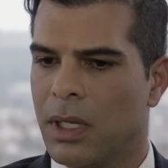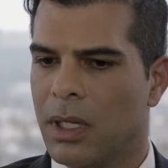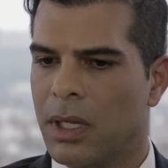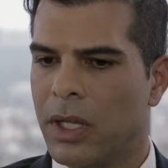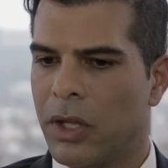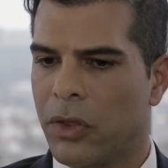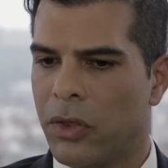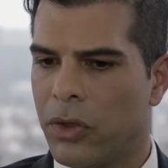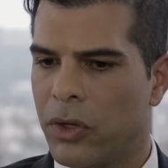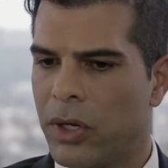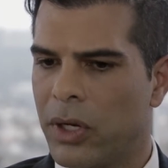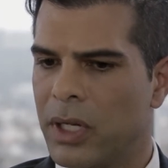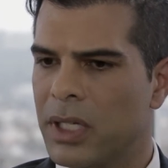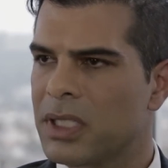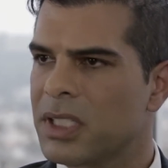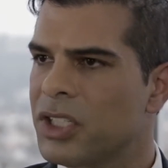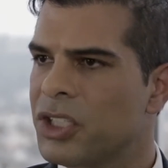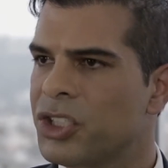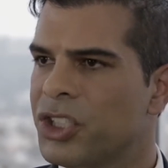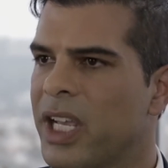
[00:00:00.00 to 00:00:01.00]
The third
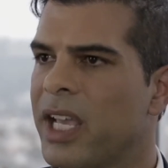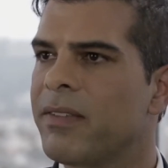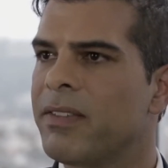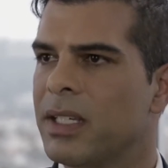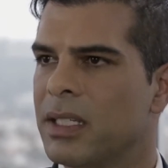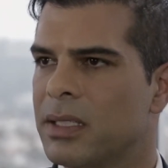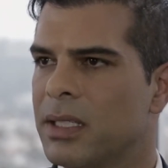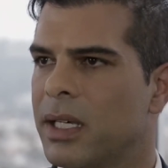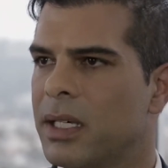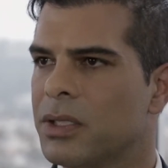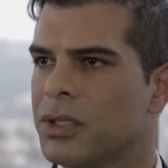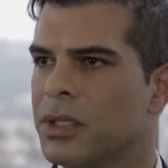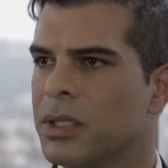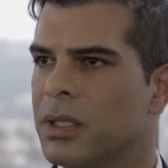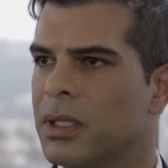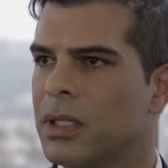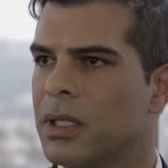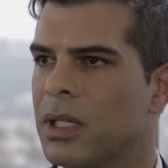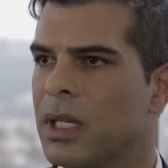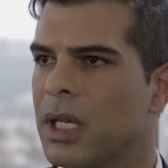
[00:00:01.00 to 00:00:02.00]
is a shaving
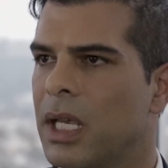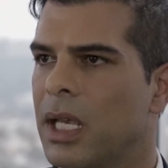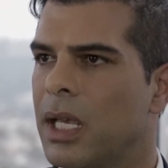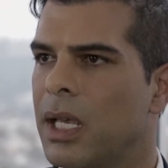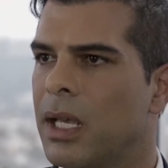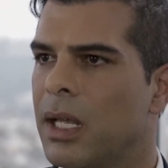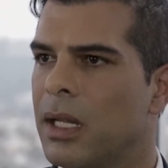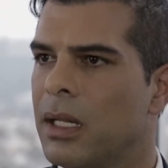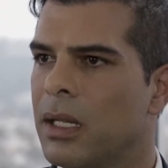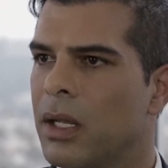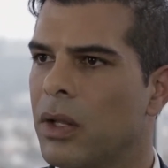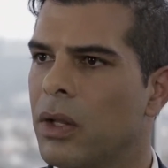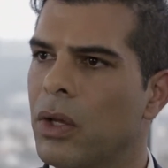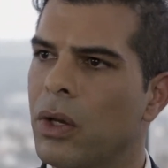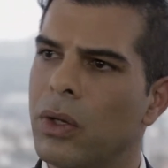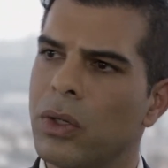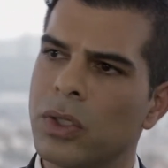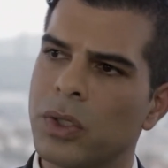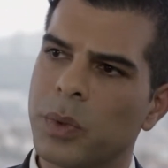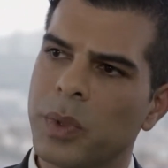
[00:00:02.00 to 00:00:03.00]
session, and
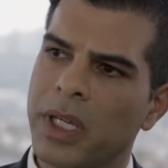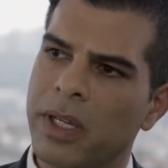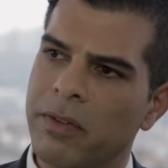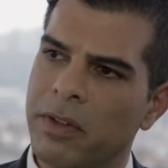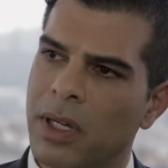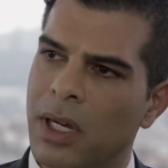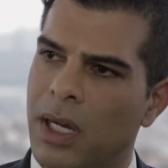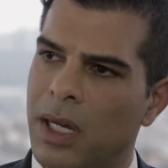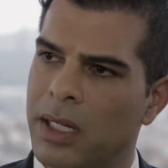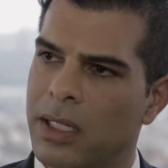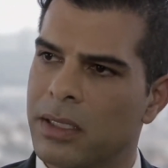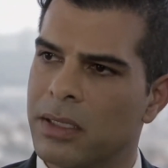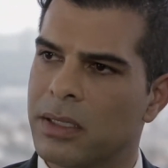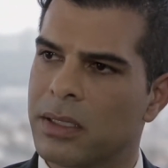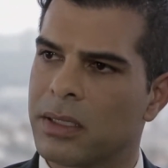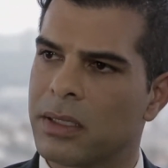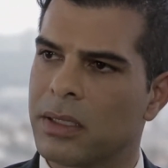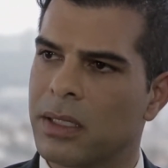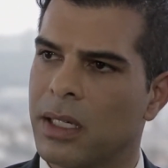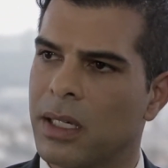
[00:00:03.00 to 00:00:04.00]
those we have gone
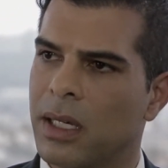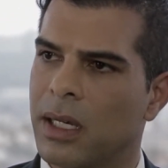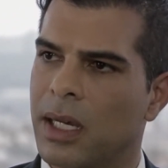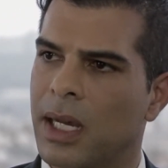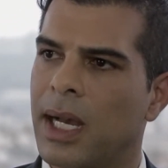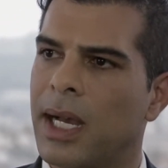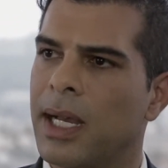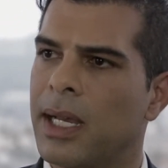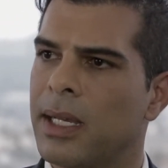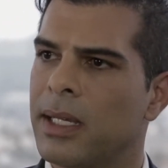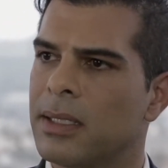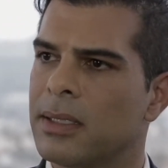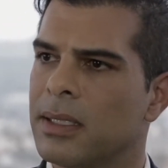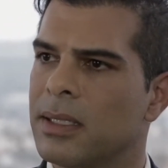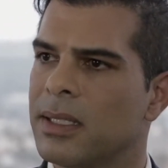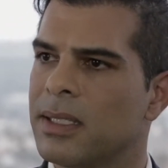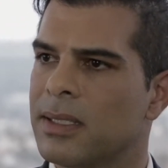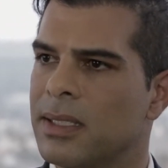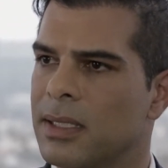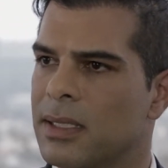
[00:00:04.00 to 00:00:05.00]
as high as
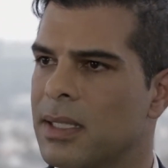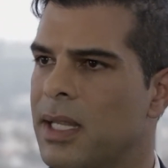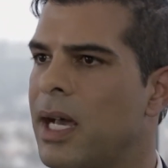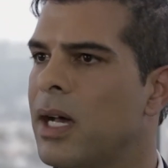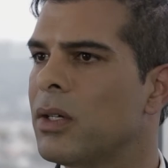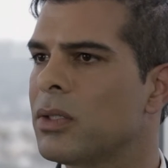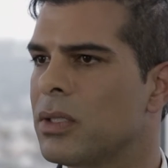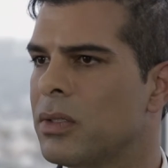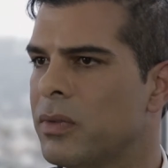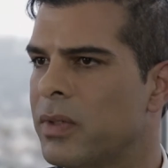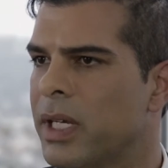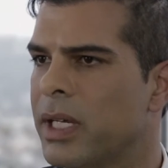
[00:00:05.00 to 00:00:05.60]
in the 6,000